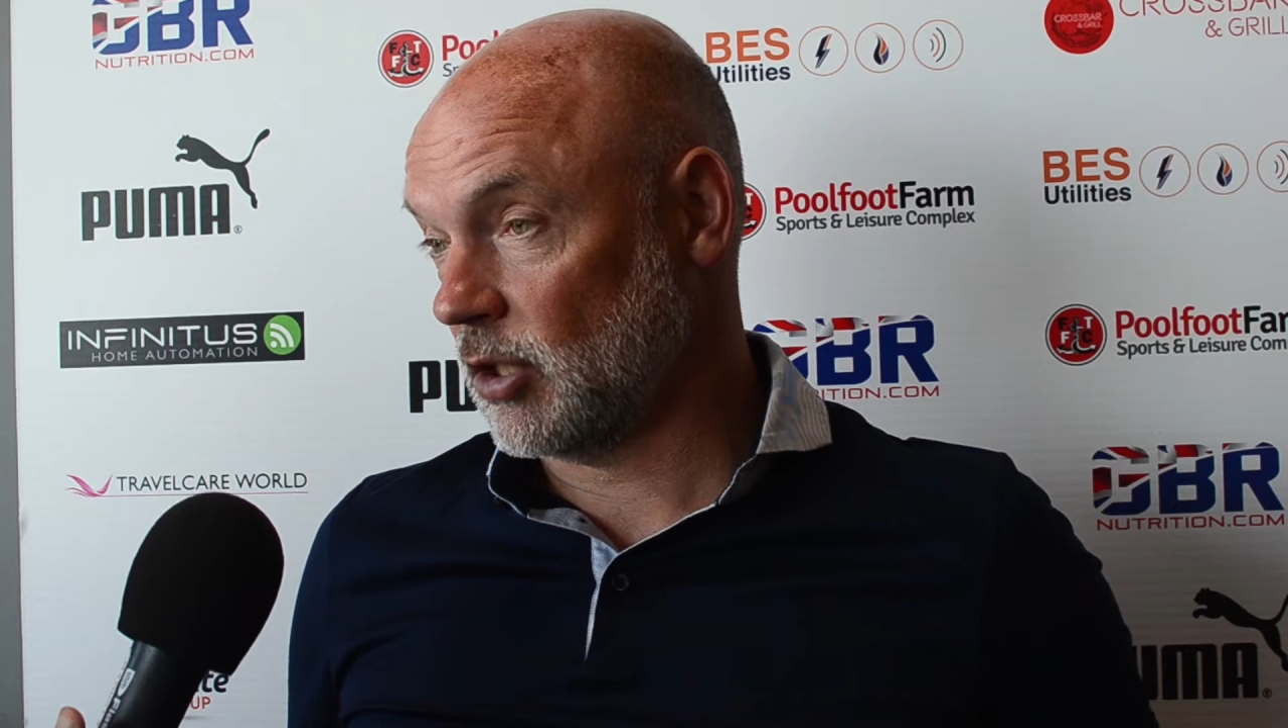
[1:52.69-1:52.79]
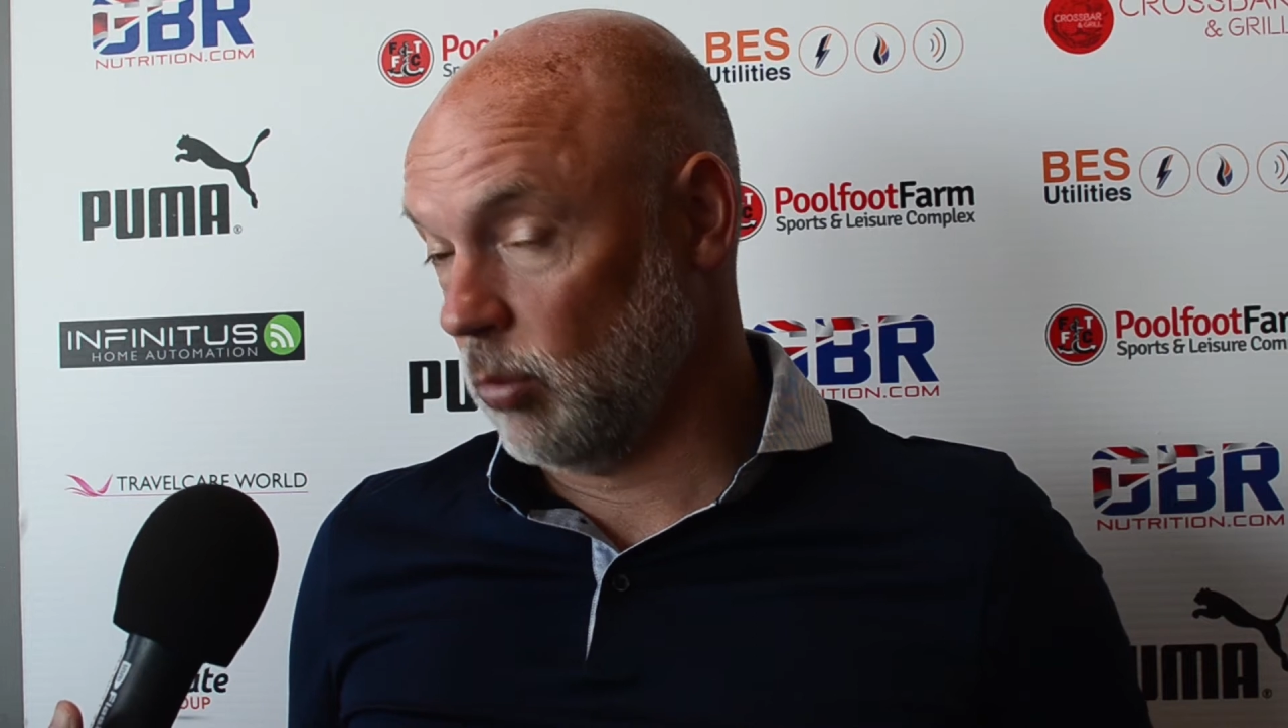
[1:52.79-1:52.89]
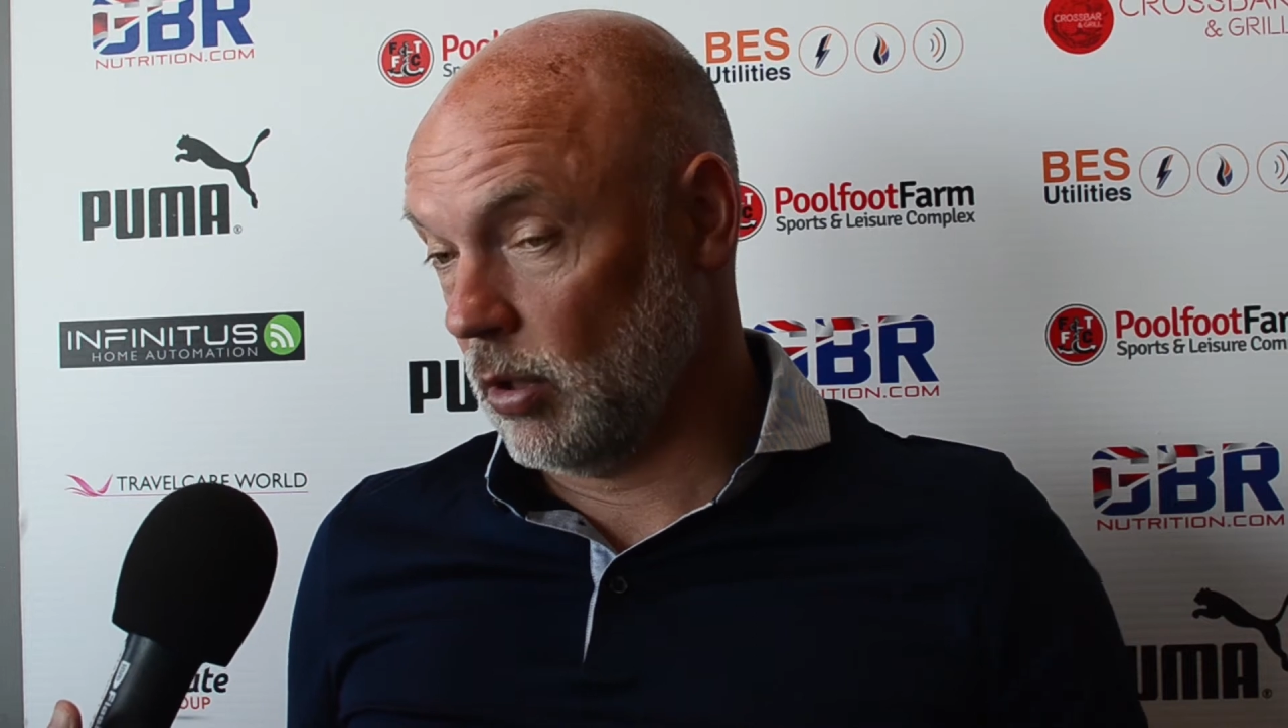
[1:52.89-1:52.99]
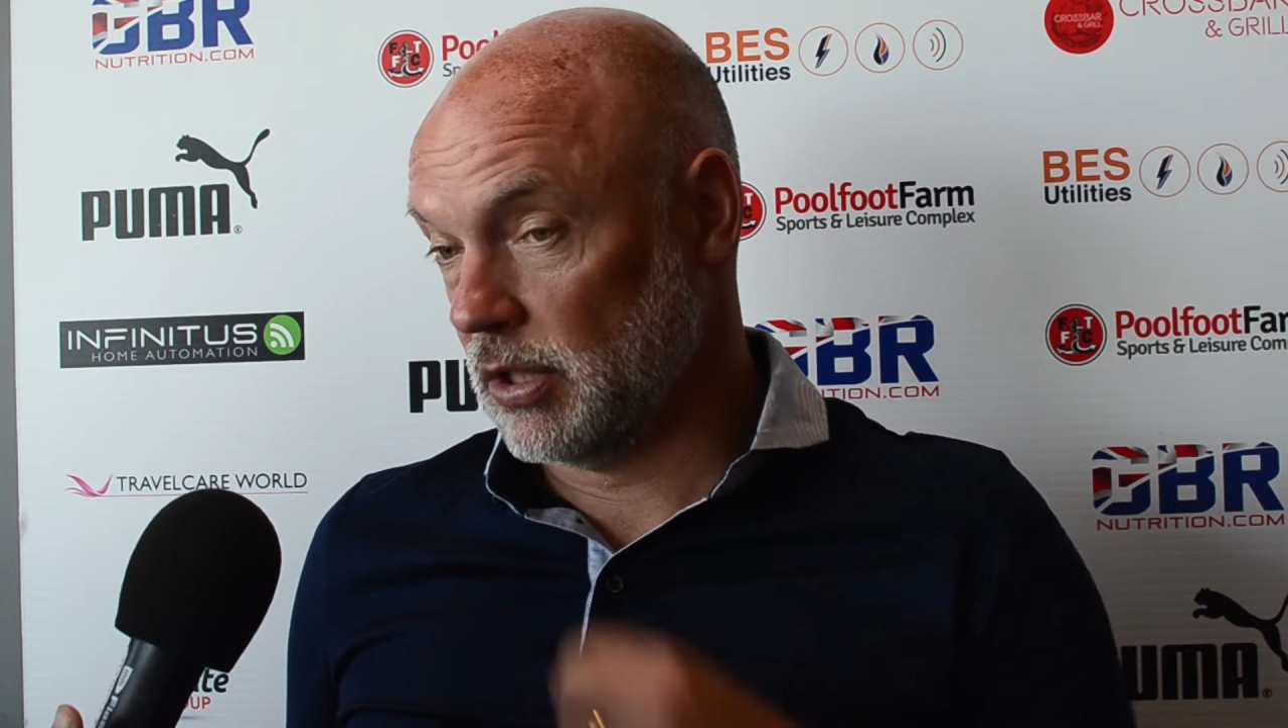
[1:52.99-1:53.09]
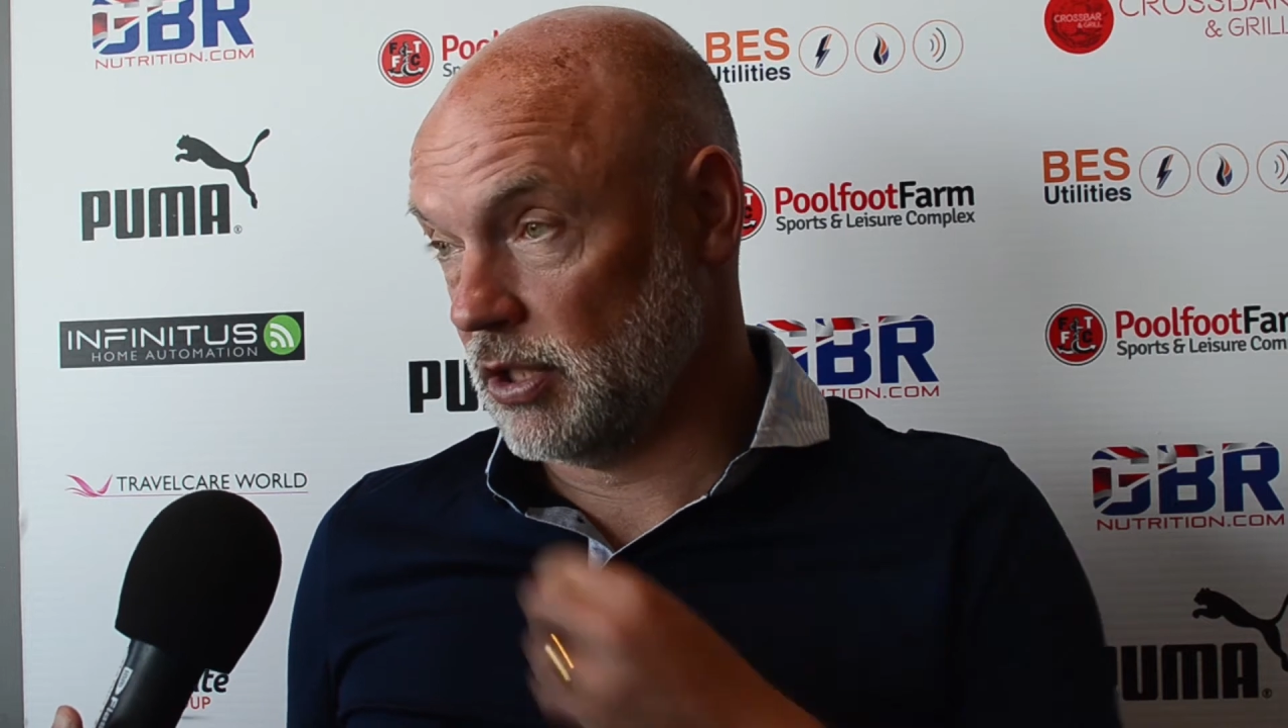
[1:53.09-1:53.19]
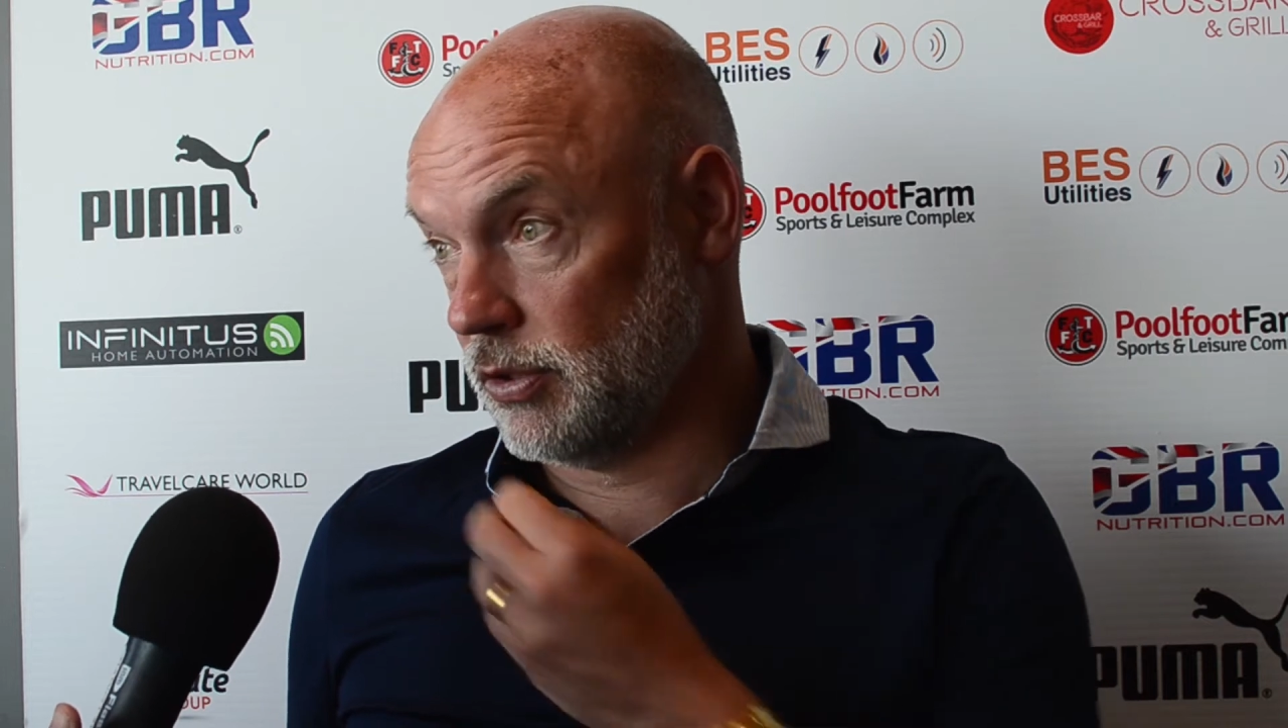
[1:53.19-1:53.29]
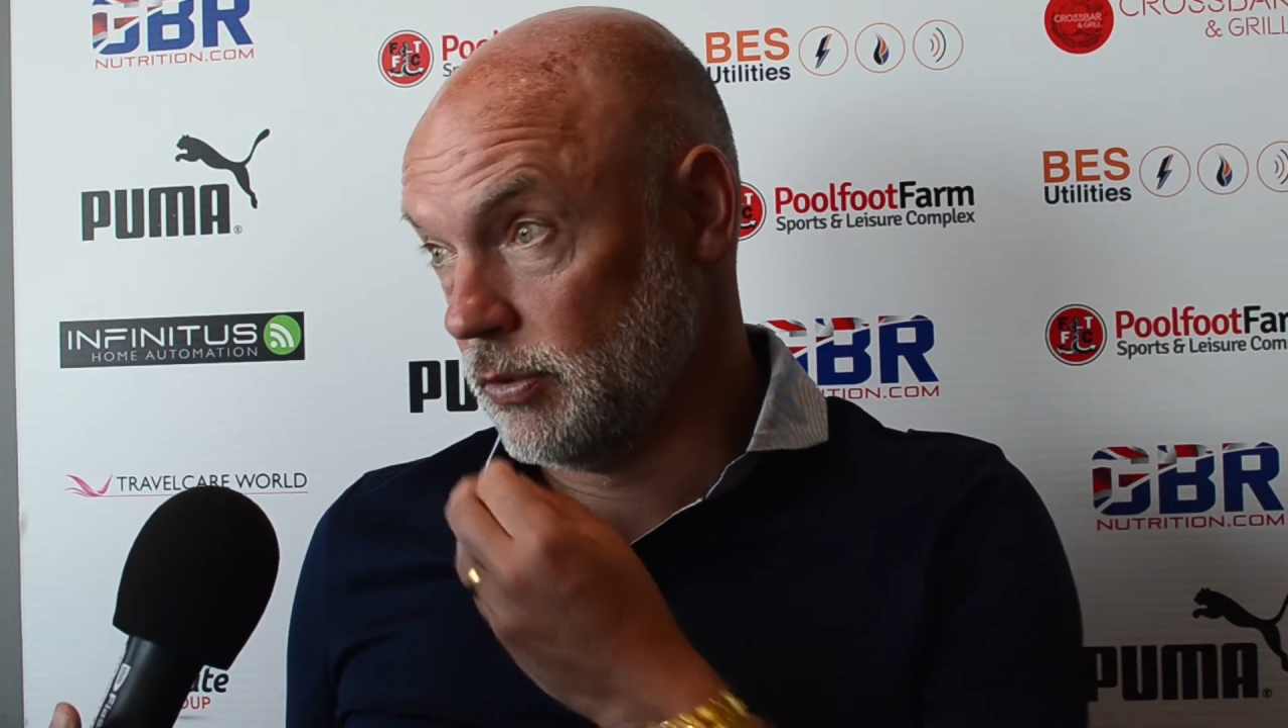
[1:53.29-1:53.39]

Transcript: quality